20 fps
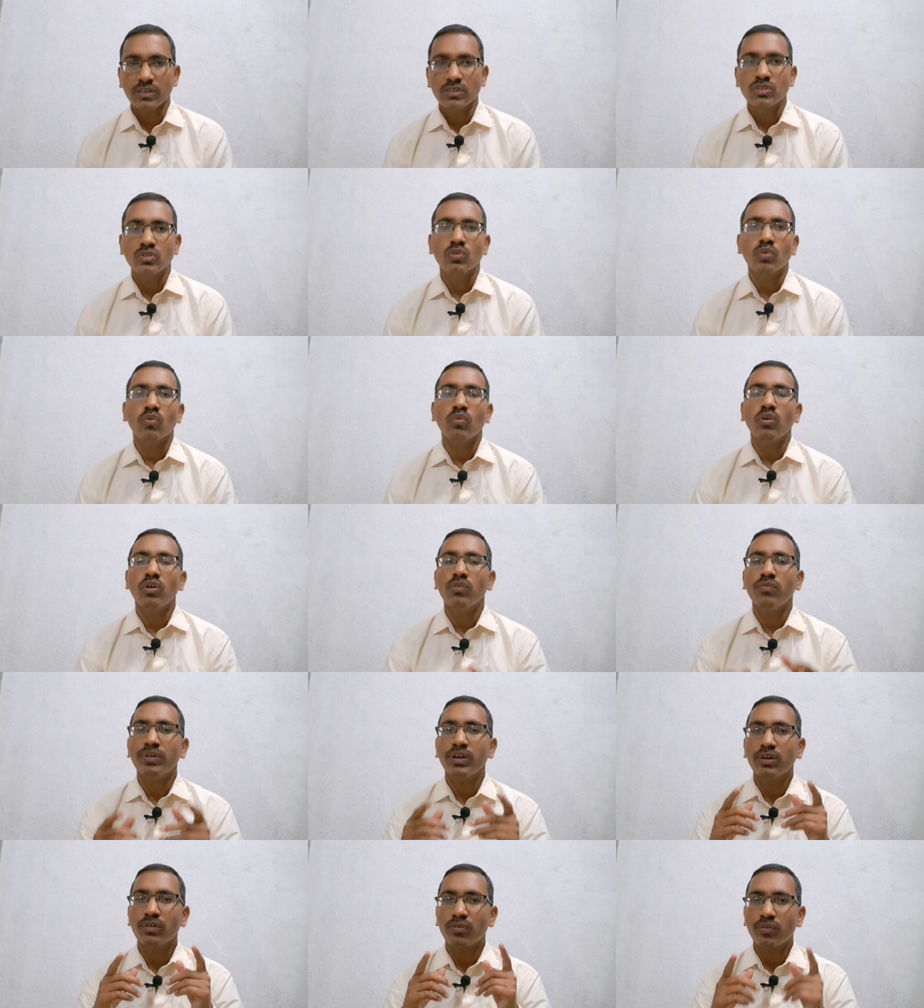So
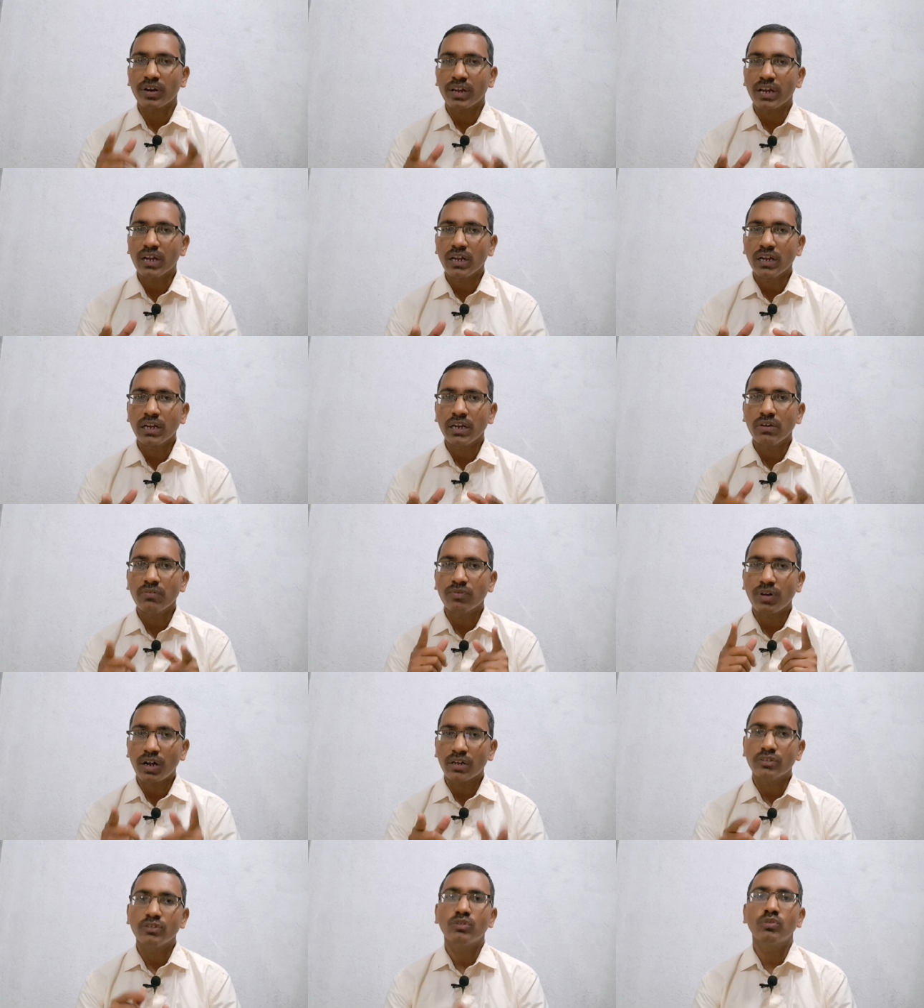if you really
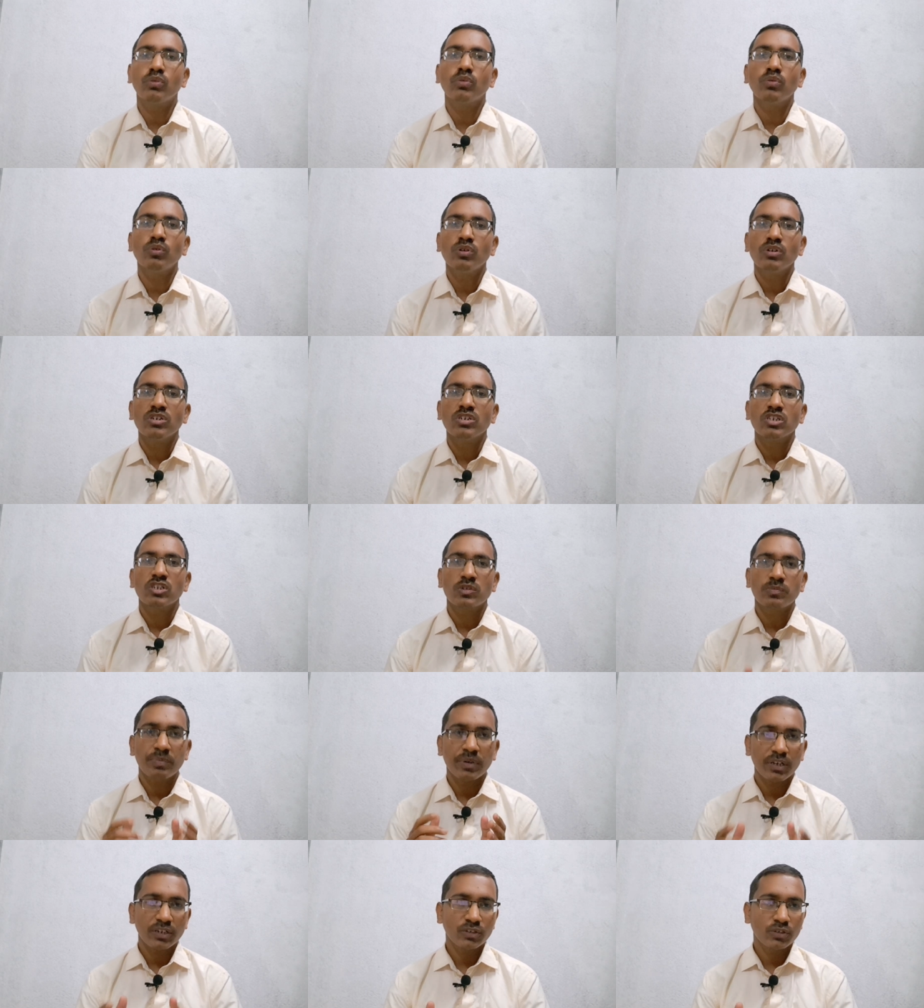want to
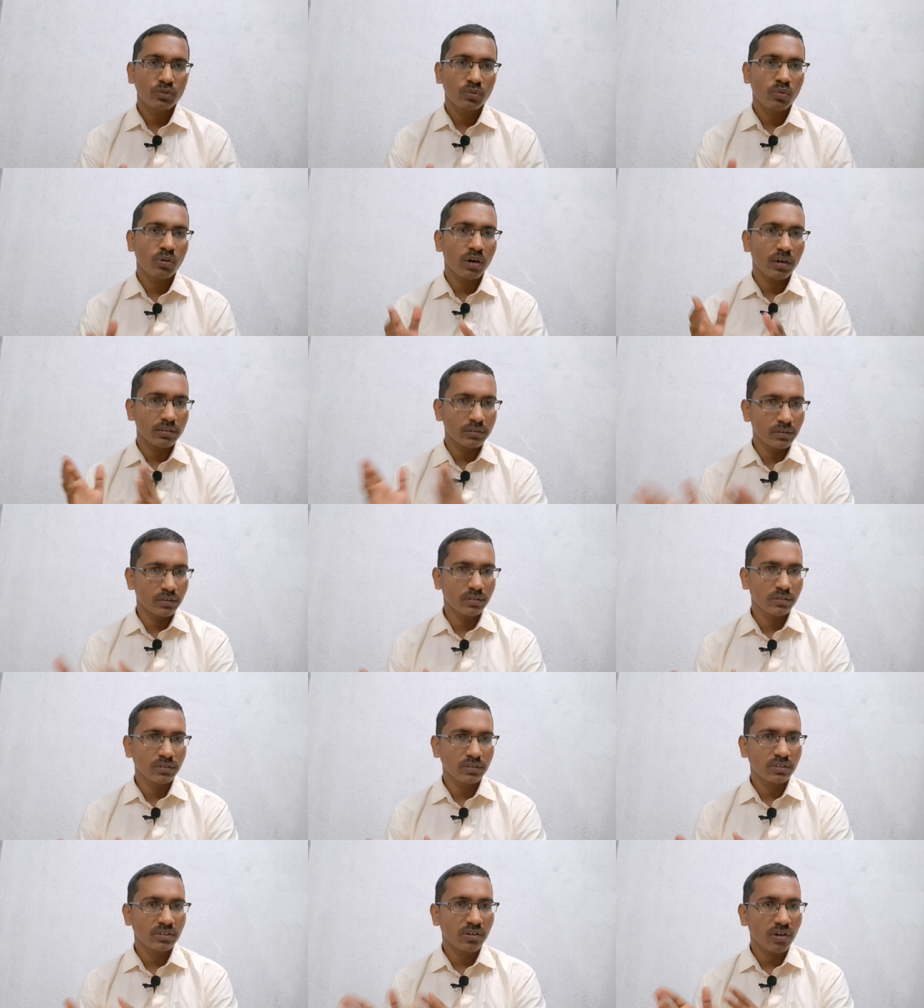speak to
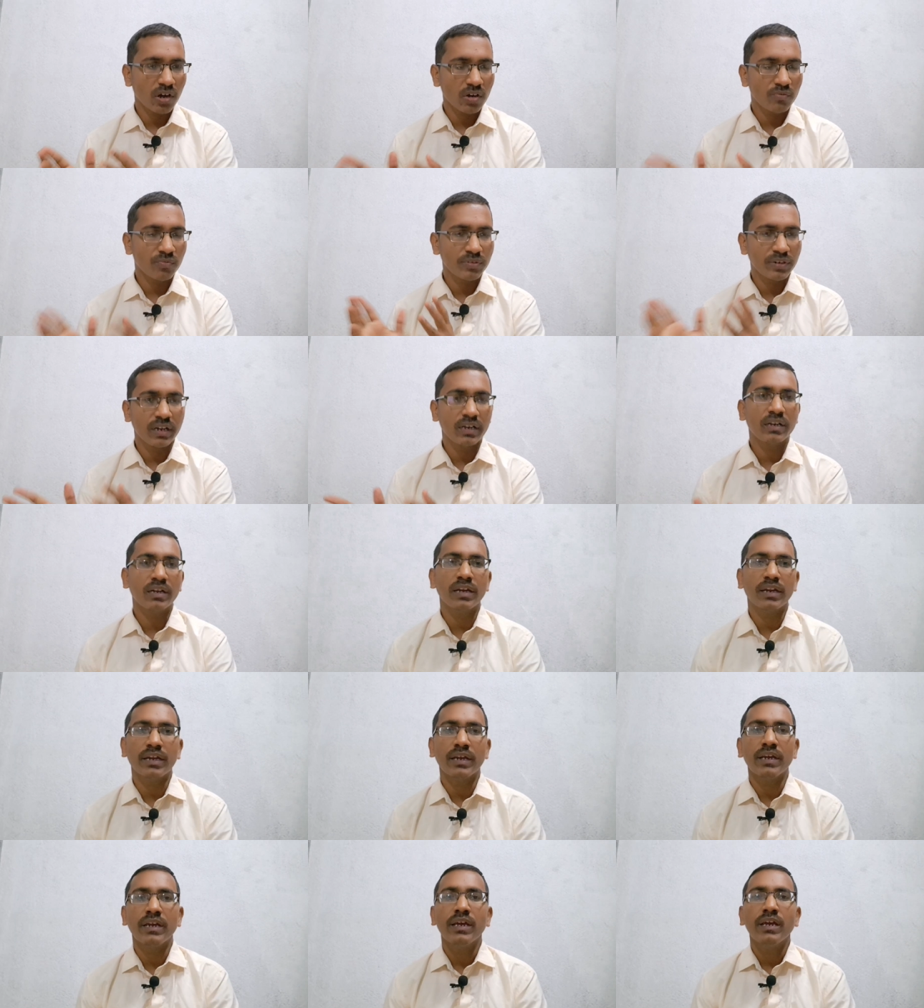others
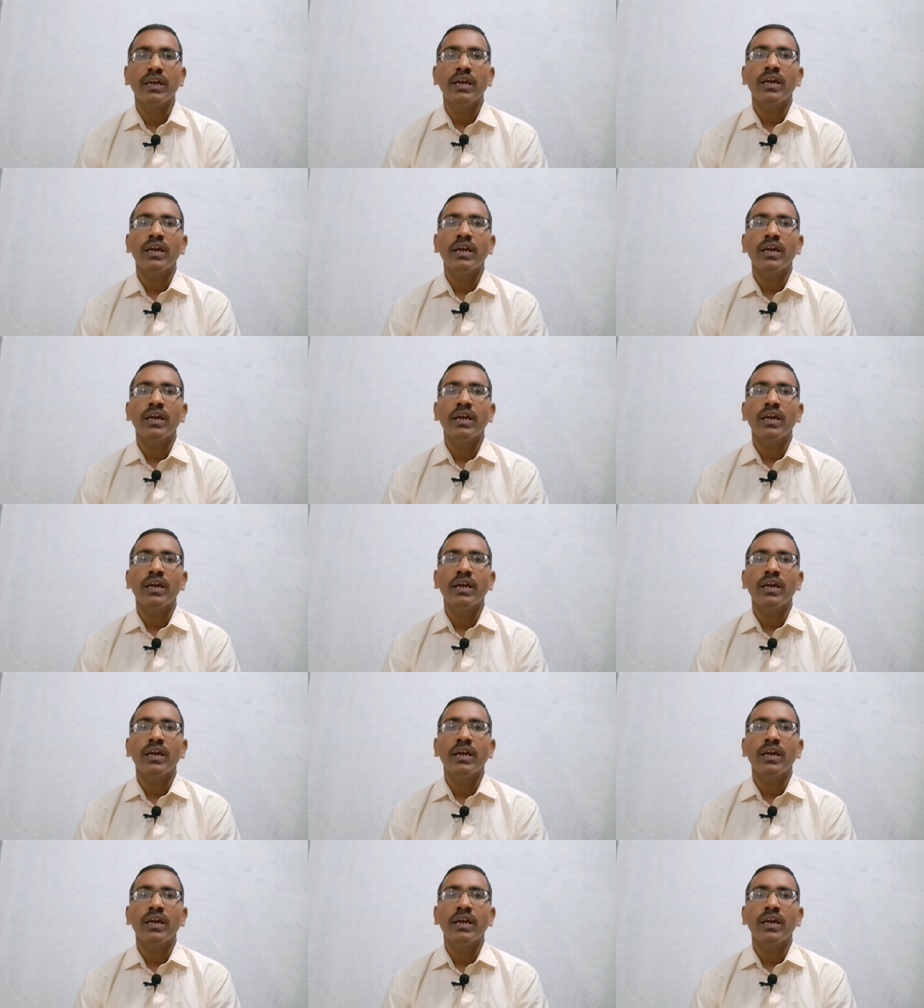confidently,